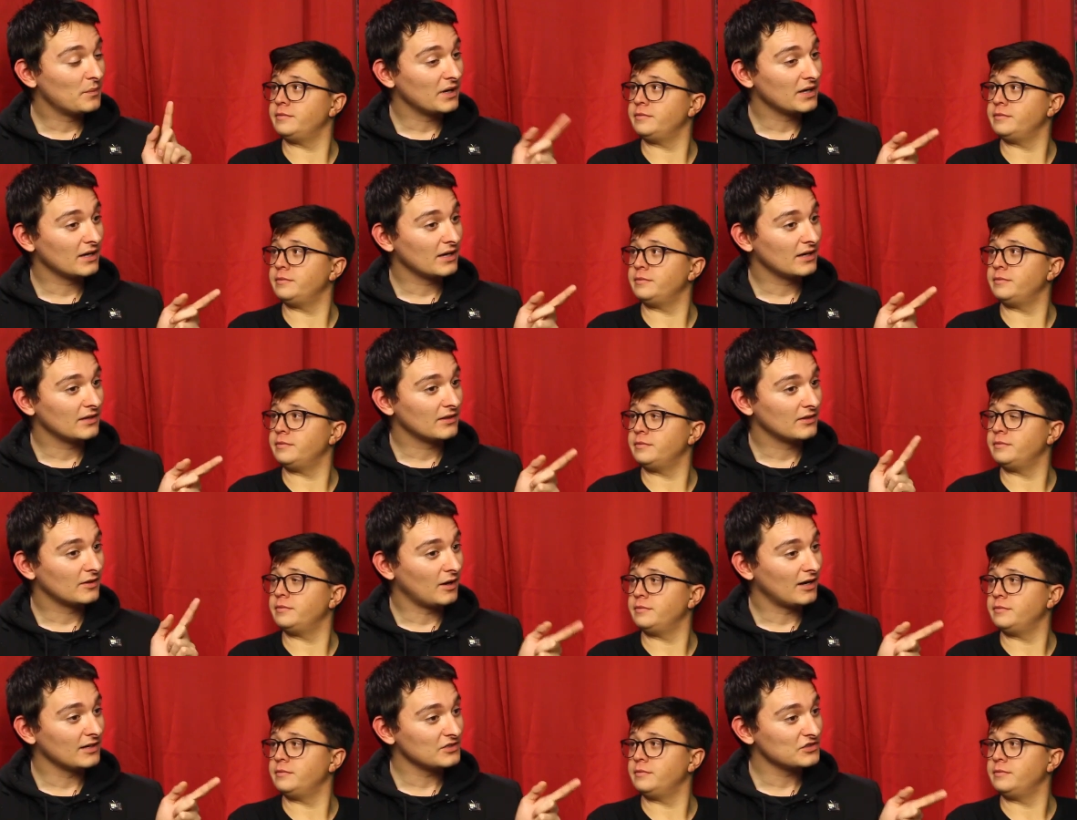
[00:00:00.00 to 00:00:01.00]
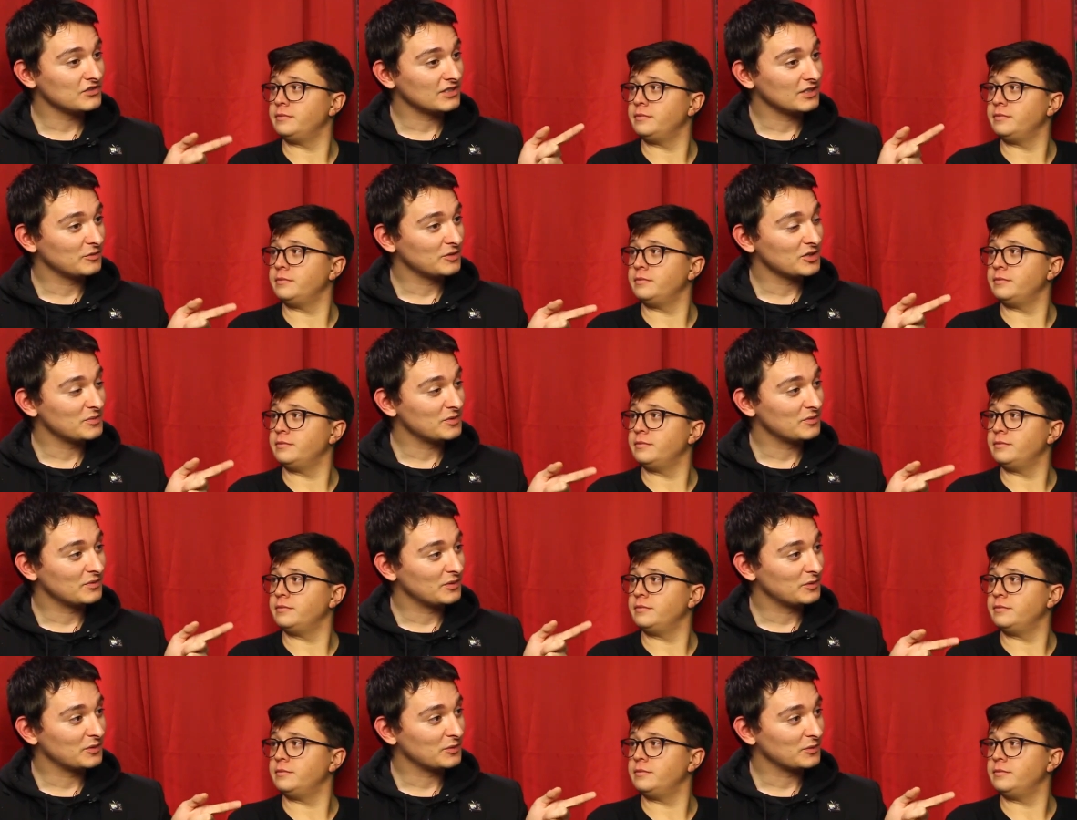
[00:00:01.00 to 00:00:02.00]
Speaker 1: but uh, the honestly, it would have
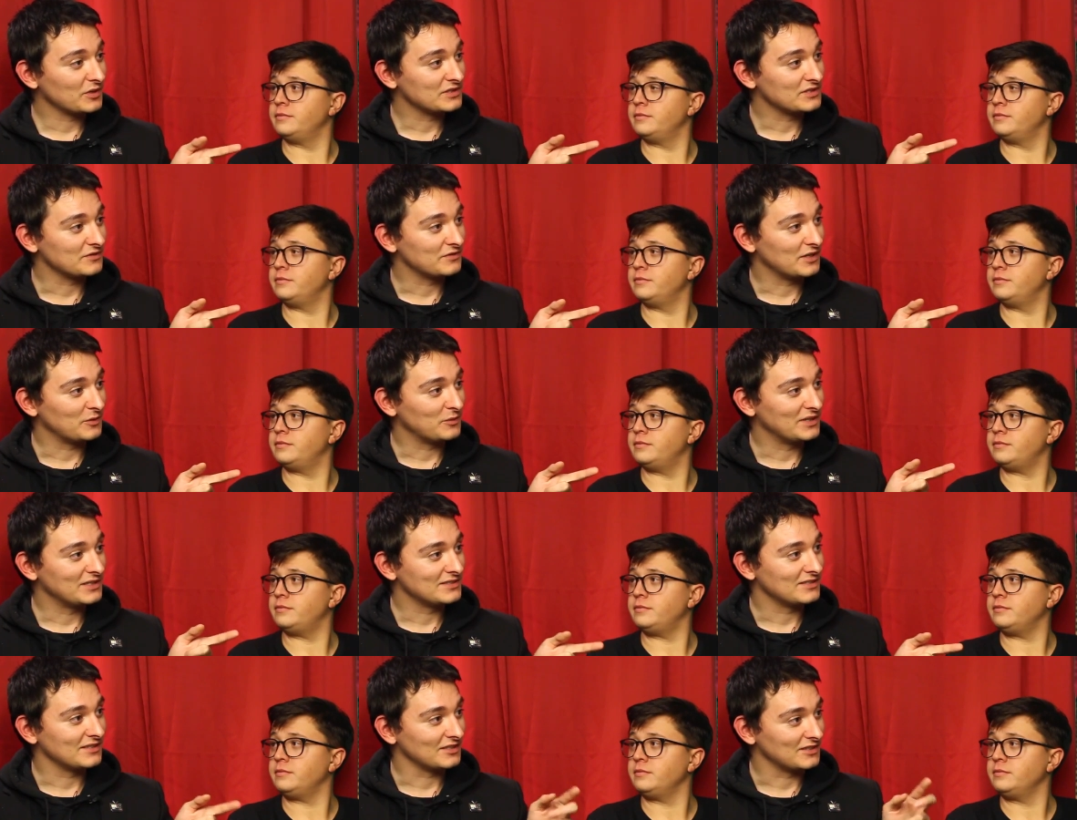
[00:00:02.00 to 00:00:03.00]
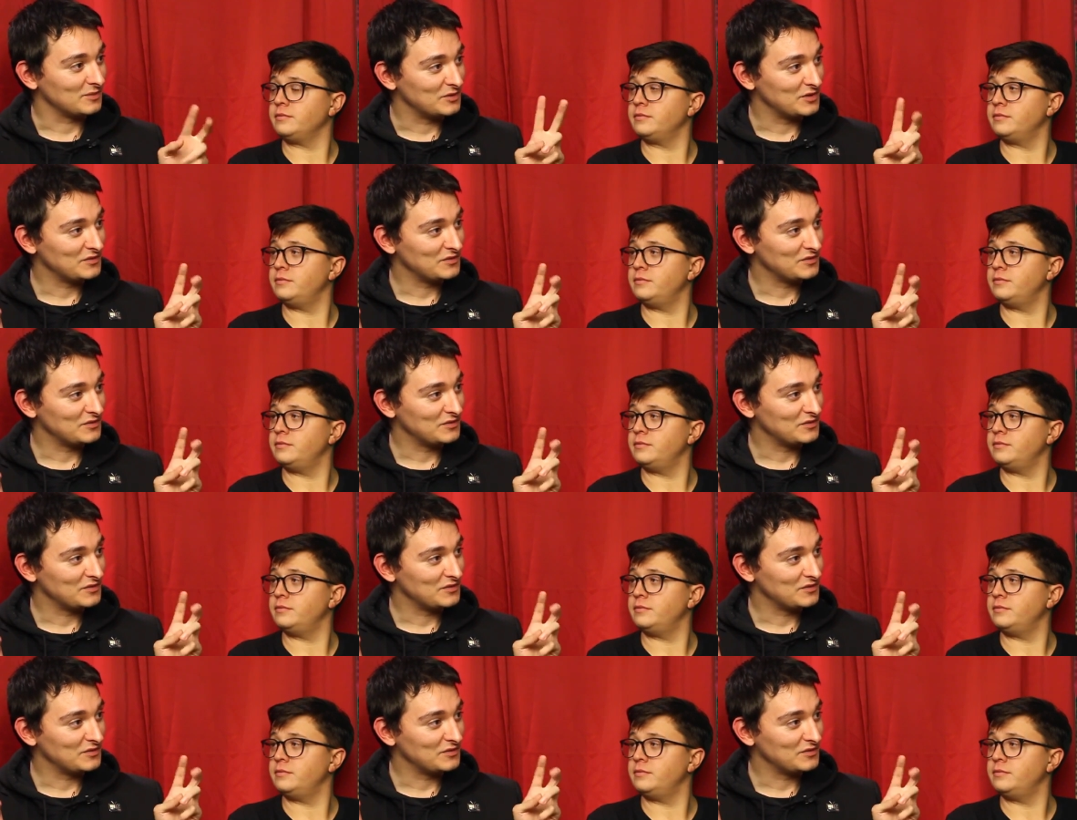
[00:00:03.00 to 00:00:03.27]
been it would have worked if they went into like the